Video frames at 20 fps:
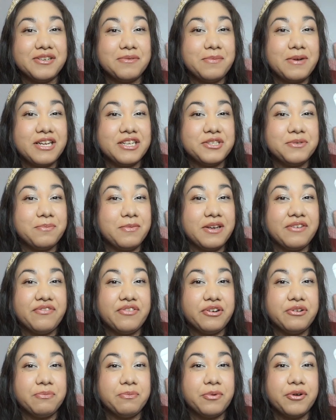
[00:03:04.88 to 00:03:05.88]
to match my
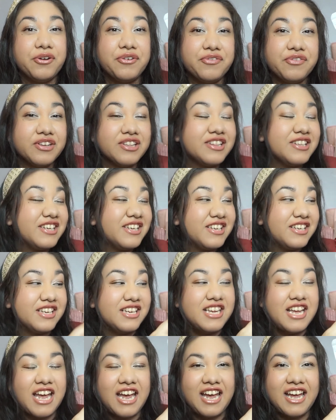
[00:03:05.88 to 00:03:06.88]
phone perfectly,
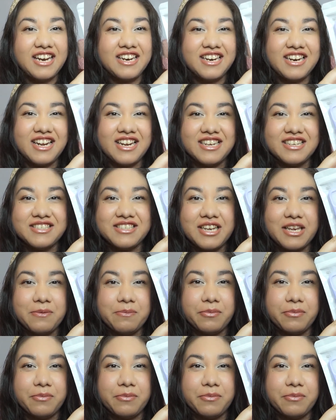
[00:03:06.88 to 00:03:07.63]
and it has a